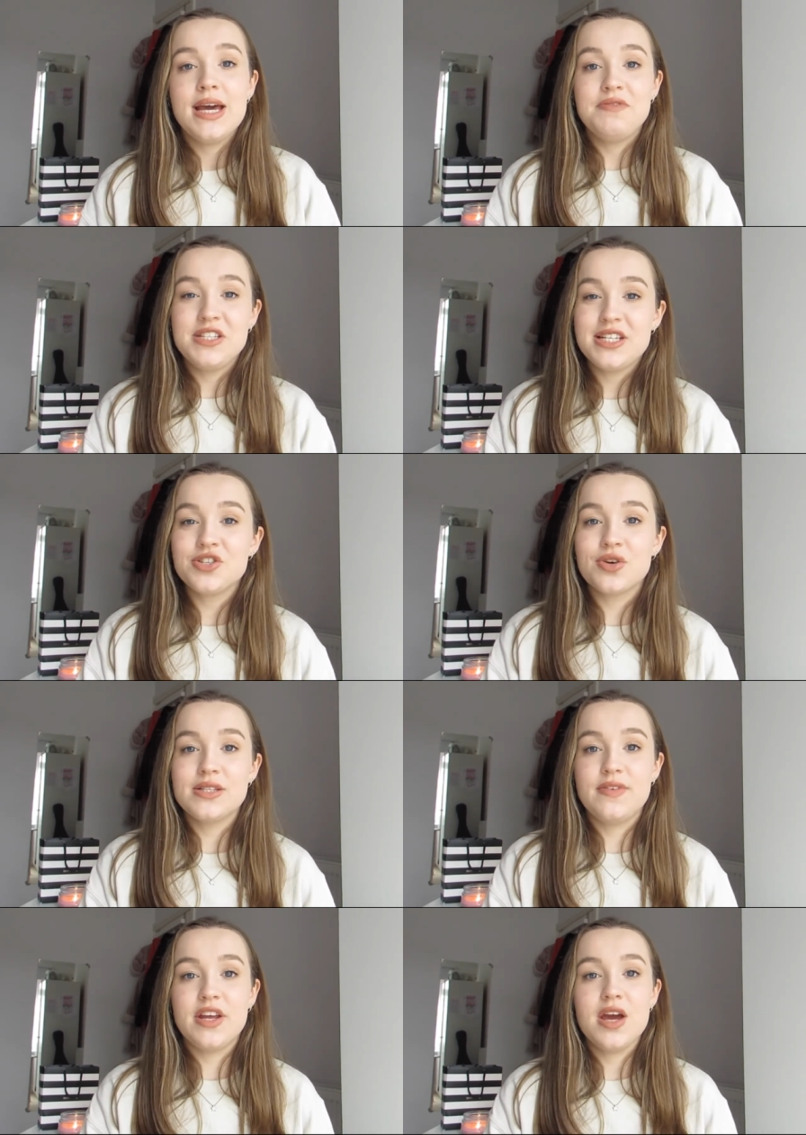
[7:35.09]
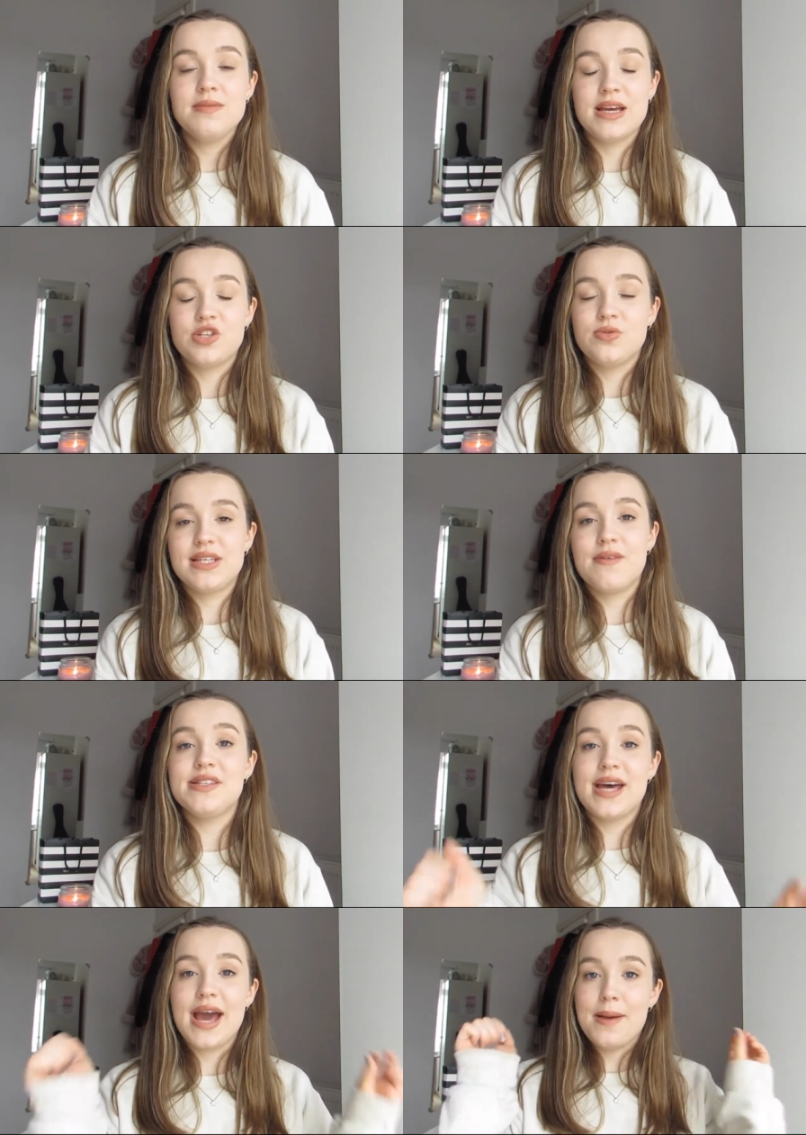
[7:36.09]
If you did enjoy this video, make sure to give
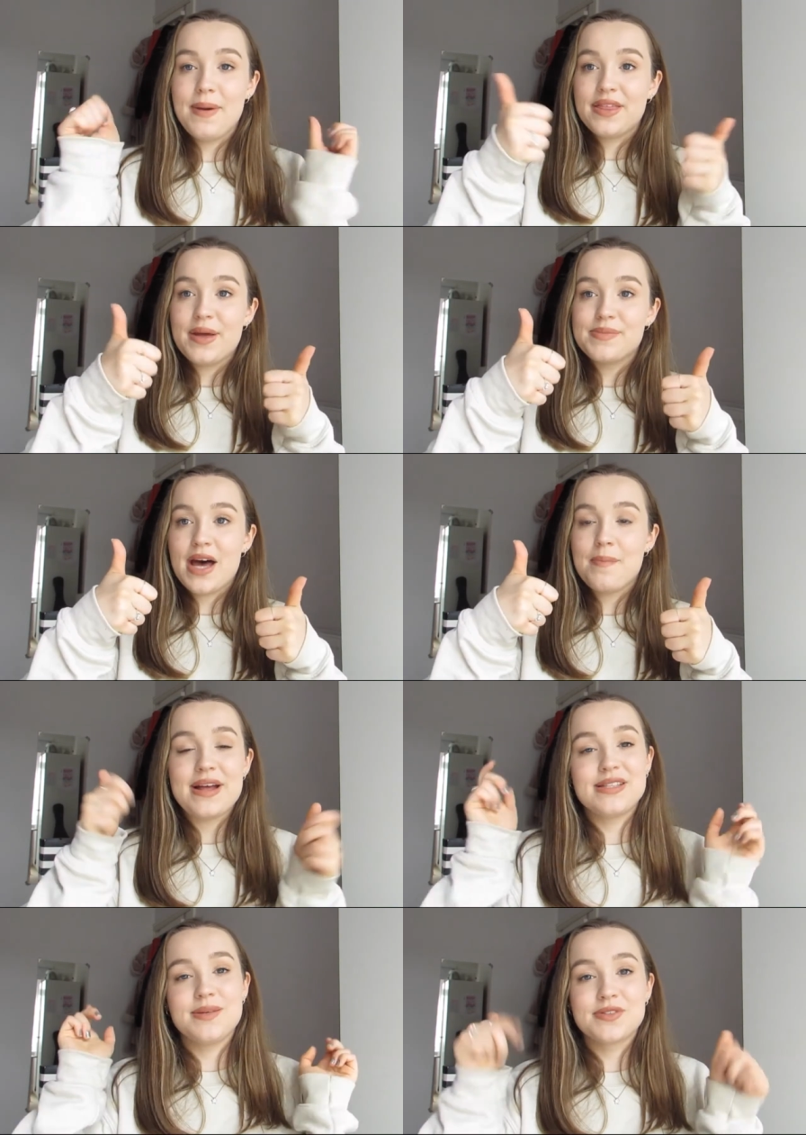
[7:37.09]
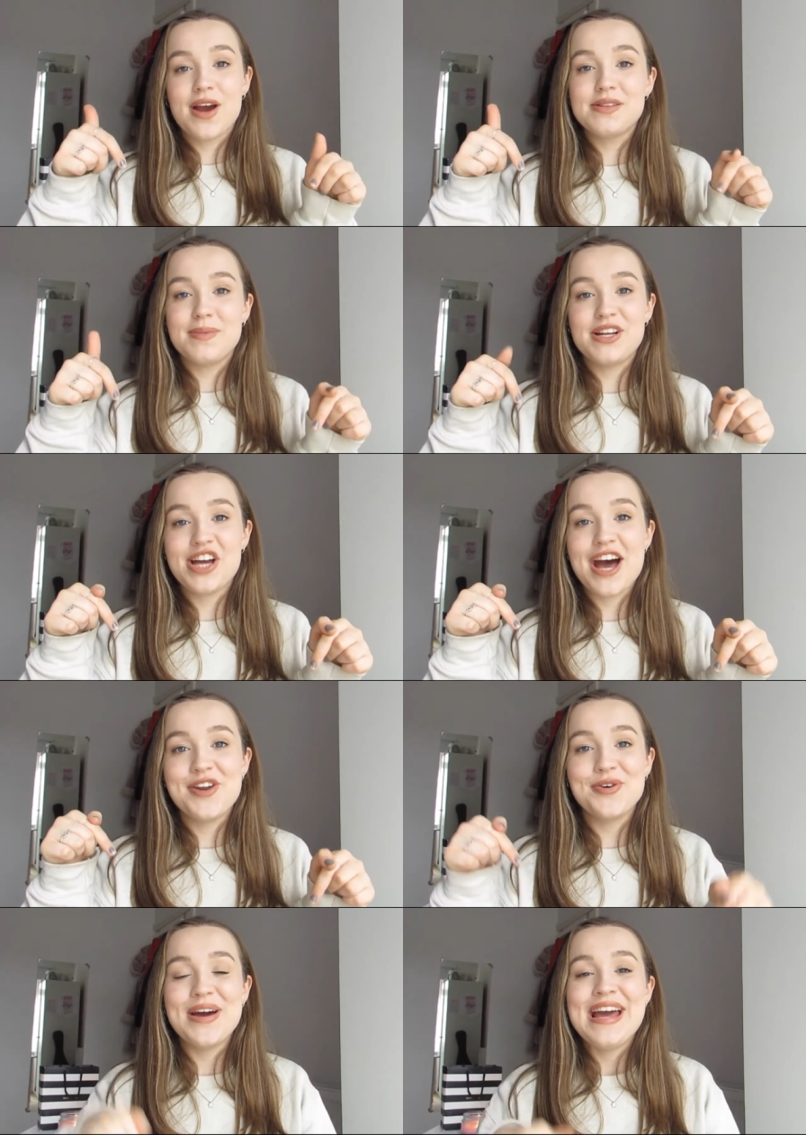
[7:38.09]
it a big thumbs up and subscribe to my
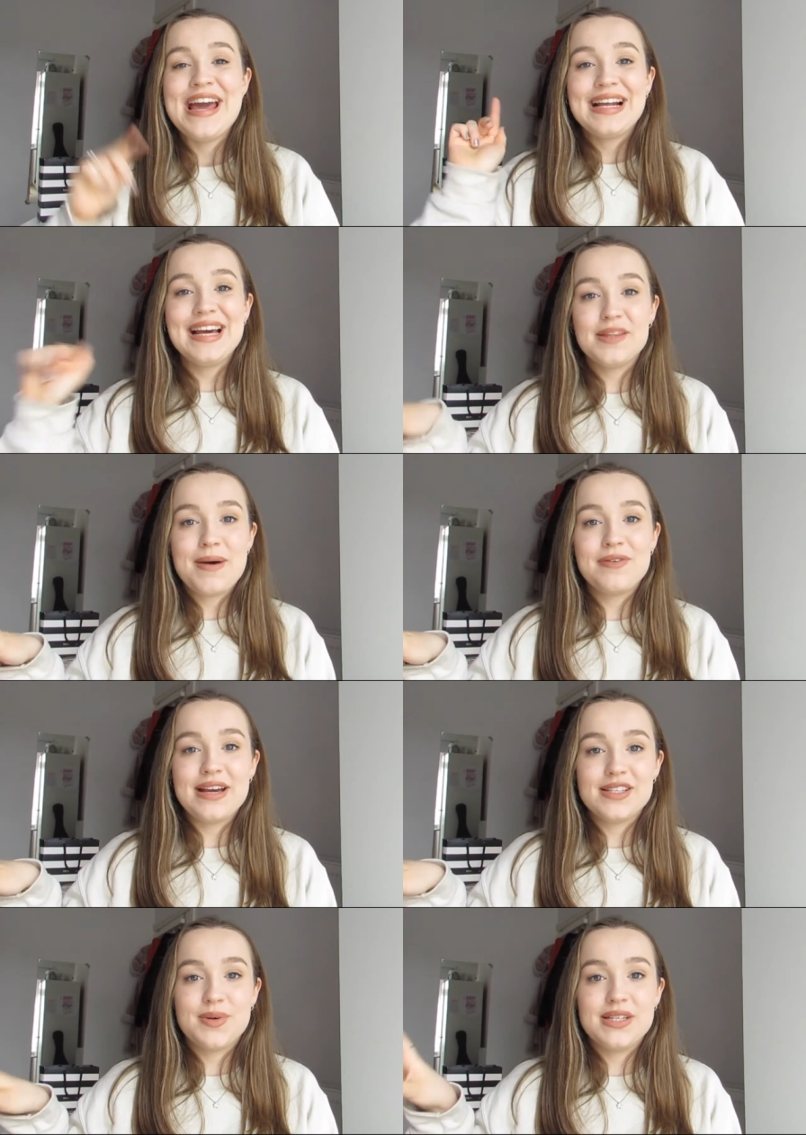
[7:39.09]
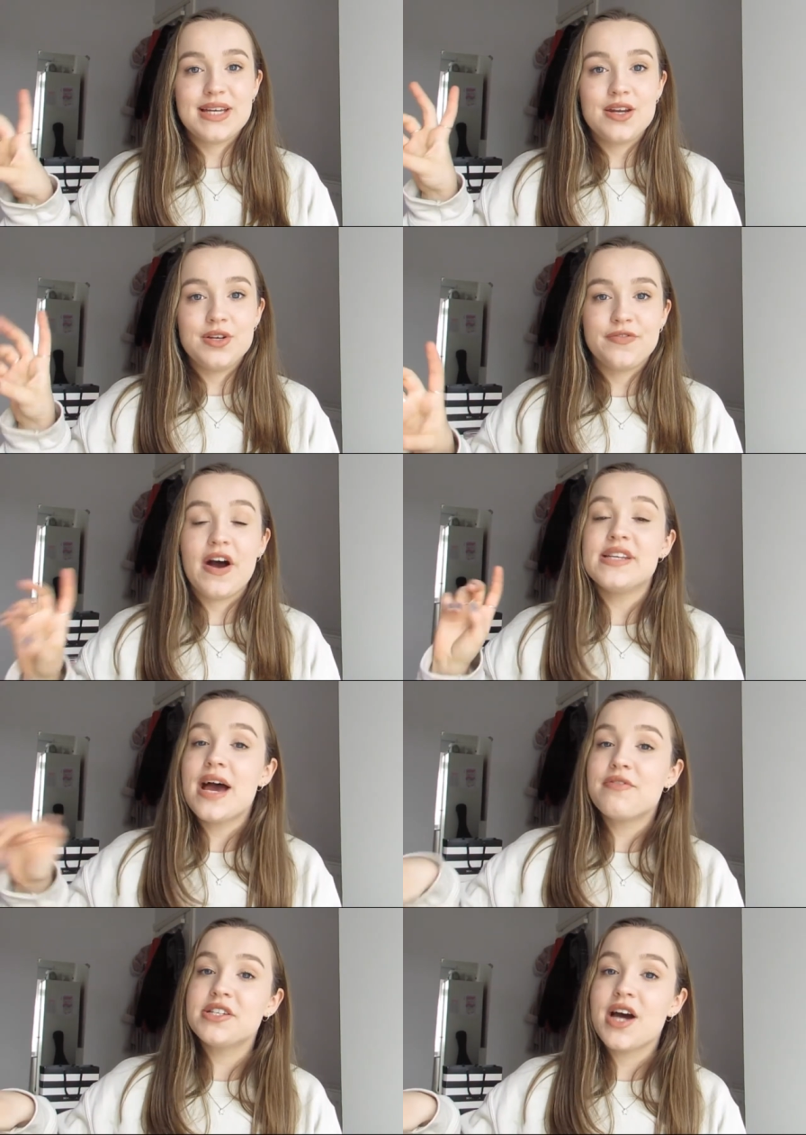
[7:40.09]
channel. Click the bell next to it to get notified
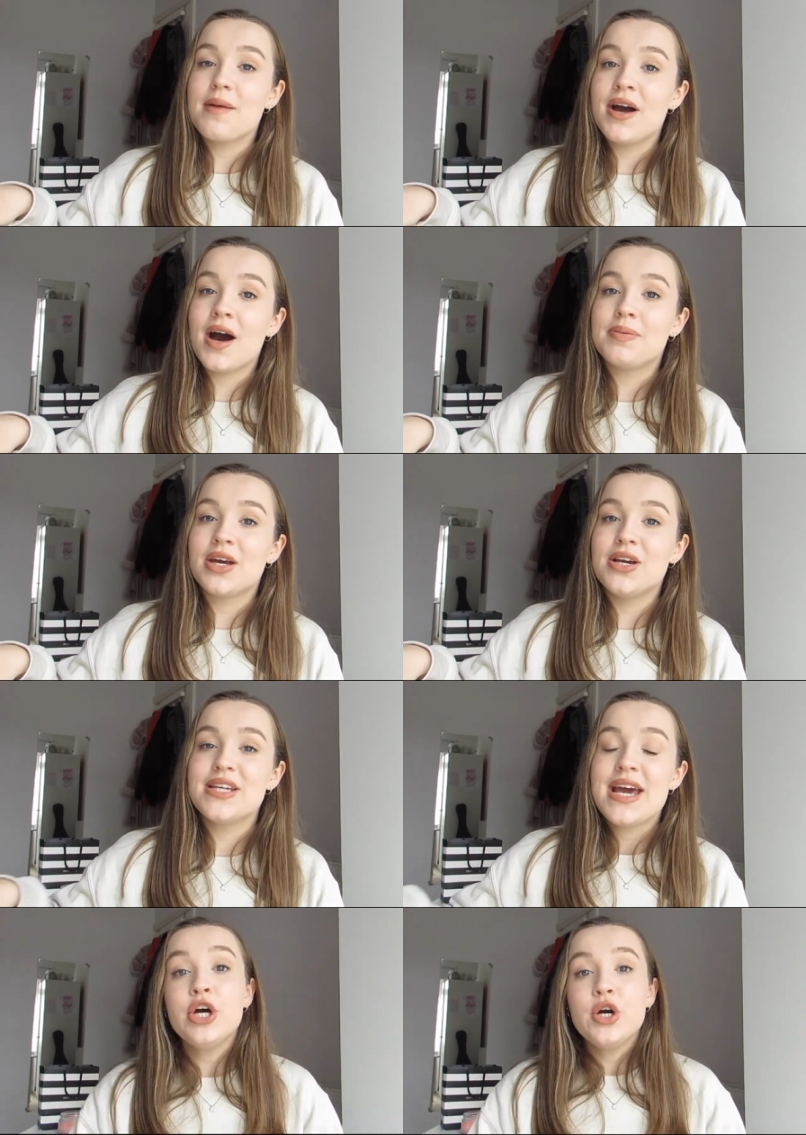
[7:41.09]
every time I upload.